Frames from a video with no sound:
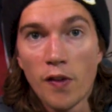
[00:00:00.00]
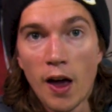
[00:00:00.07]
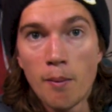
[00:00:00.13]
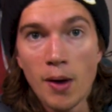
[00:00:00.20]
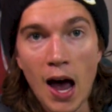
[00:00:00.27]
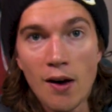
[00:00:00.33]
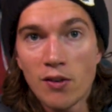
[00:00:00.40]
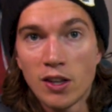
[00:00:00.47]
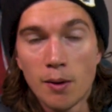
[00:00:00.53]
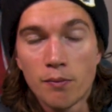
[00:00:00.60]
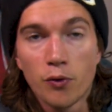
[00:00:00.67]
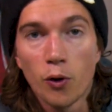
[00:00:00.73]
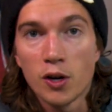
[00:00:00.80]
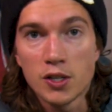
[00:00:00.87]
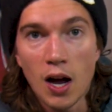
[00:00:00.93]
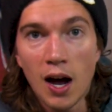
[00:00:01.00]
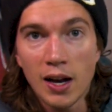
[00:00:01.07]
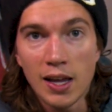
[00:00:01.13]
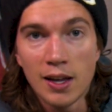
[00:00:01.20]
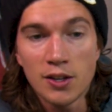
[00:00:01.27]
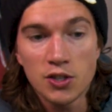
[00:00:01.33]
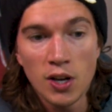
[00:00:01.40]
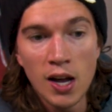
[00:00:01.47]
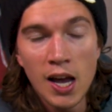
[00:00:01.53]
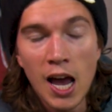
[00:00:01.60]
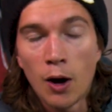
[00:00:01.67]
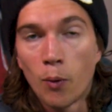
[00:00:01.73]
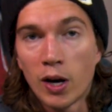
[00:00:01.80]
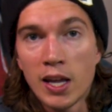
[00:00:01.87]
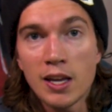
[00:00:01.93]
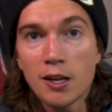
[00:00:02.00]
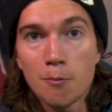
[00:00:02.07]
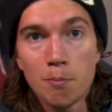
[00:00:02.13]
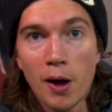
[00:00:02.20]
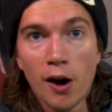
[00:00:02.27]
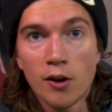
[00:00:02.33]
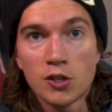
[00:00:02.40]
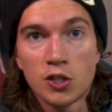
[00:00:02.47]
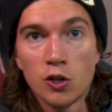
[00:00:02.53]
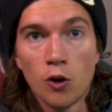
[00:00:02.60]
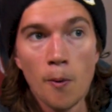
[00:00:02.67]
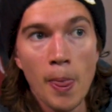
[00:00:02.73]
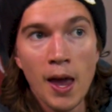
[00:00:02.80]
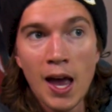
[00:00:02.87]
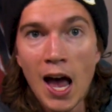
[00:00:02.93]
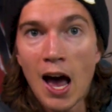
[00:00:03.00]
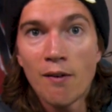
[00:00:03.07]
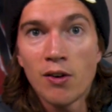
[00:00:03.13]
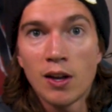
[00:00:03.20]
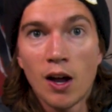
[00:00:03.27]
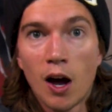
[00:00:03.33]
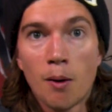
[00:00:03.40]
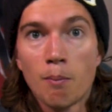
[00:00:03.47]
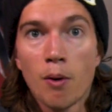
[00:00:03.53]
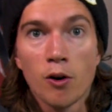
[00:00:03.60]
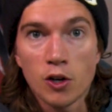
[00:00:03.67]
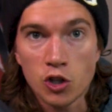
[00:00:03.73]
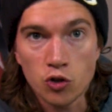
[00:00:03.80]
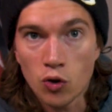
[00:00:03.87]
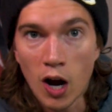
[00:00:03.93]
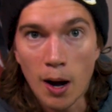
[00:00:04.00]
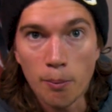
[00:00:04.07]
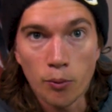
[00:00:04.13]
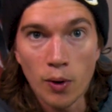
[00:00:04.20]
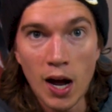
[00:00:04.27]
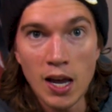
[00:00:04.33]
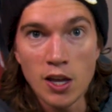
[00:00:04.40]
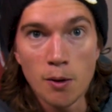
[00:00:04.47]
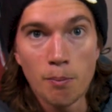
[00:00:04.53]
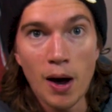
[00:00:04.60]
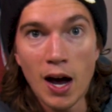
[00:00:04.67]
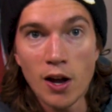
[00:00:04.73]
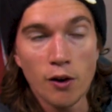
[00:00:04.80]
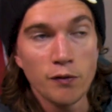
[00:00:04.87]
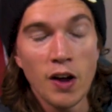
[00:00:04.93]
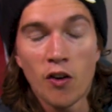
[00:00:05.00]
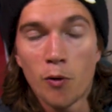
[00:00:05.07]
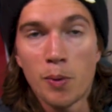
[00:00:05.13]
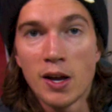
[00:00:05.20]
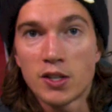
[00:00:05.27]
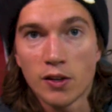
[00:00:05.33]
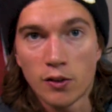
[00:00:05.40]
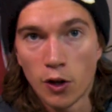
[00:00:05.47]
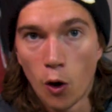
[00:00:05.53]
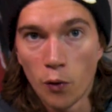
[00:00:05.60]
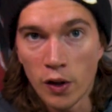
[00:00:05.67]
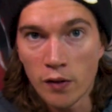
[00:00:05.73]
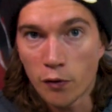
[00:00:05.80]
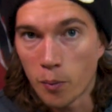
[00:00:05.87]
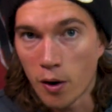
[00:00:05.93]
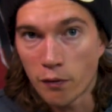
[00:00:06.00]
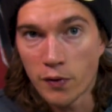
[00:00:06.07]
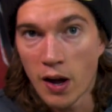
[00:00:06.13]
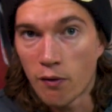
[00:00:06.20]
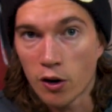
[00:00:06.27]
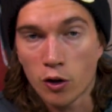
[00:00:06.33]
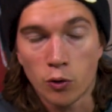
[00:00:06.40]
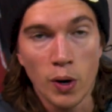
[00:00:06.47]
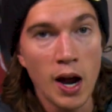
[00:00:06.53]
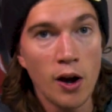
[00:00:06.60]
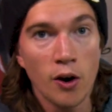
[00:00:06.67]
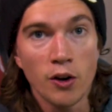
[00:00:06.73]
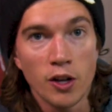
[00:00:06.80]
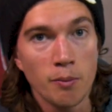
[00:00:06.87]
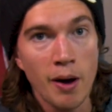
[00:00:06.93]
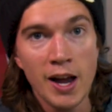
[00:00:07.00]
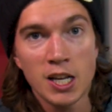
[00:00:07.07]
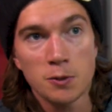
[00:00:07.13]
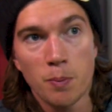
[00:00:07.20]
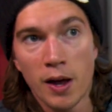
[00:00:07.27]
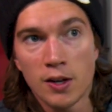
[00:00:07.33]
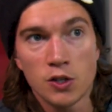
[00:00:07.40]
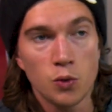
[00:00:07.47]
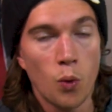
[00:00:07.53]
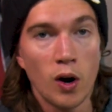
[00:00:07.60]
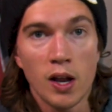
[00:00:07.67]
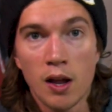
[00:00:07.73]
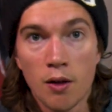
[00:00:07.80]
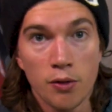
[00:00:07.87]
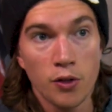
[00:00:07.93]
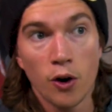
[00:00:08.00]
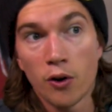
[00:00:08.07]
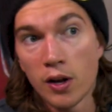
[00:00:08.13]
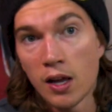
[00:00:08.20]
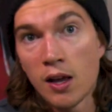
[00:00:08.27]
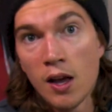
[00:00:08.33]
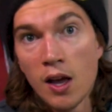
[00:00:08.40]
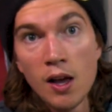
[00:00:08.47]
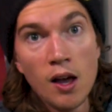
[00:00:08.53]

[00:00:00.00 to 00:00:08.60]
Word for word: them, having them for his audience audience and what he compared to having a merch drop, right? You buy your favorite piece of clothing from your favorite creator. You might spend 20, 30,